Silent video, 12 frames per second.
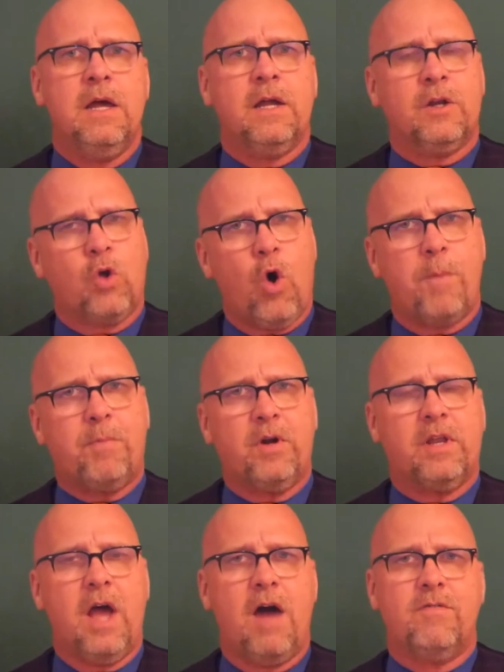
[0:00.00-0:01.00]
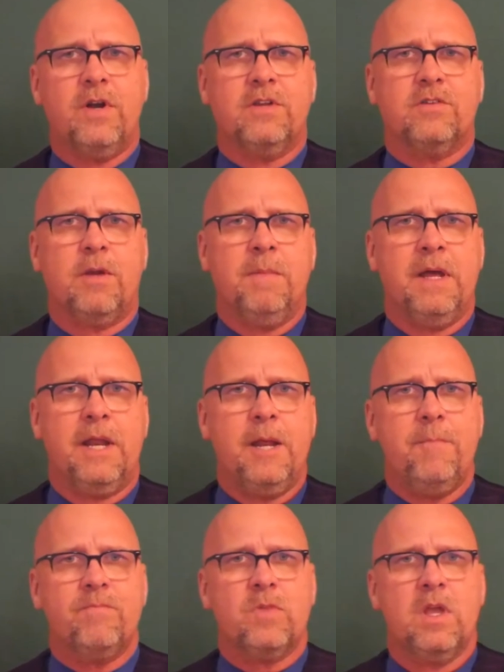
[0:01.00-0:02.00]
and Corporate Governance
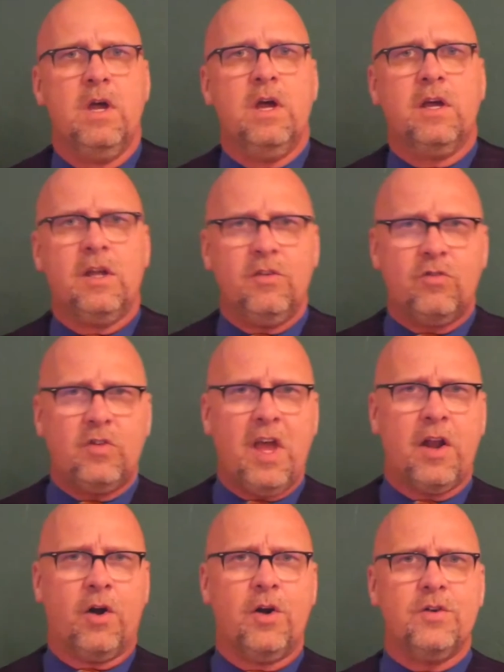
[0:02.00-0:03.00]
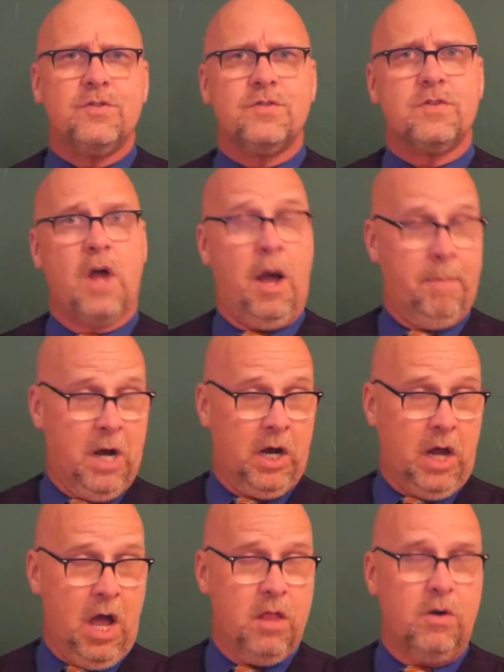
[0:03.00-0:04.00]
Committee considers,
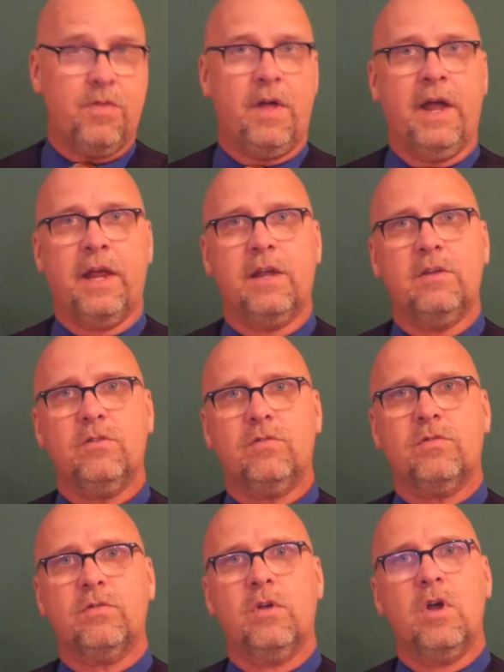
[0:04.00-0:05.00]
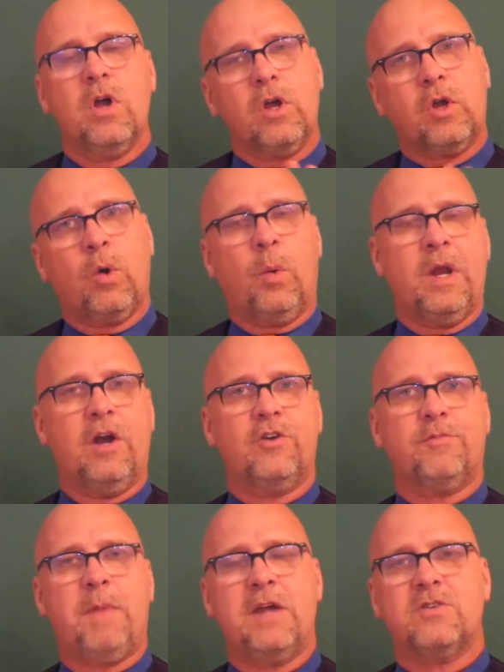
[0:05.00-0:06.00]
among other things, career
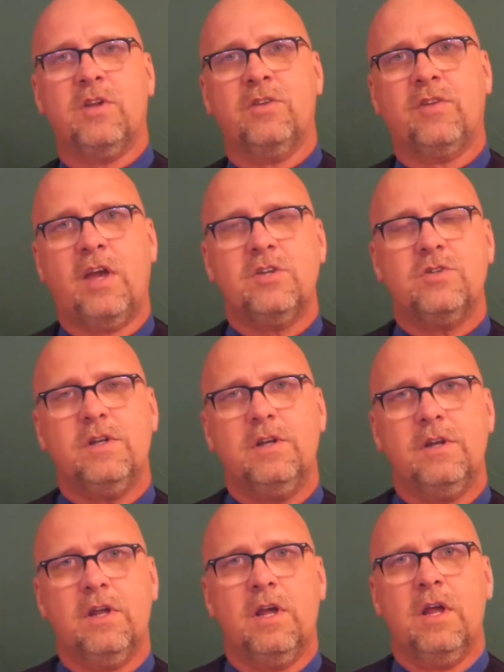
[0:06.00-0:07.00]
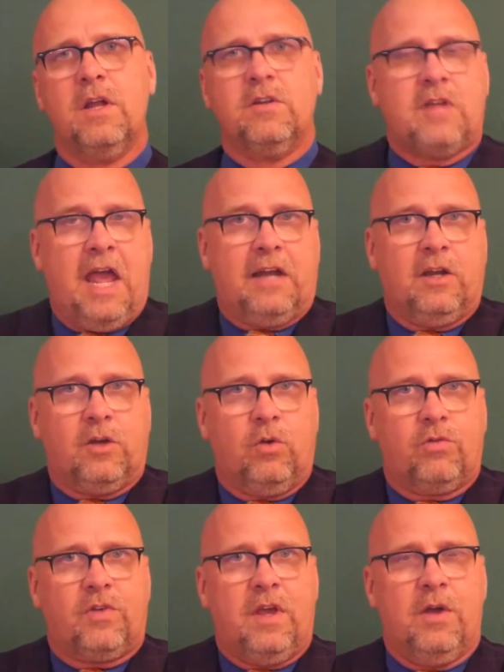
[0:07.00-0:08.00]
specialization, technical
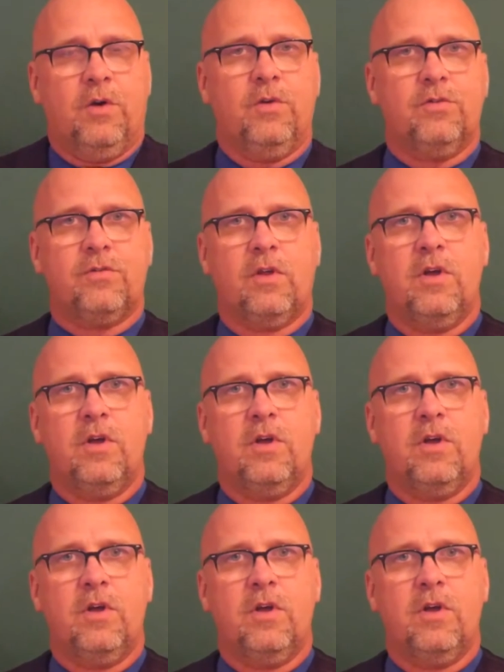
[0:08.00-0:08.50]
skills,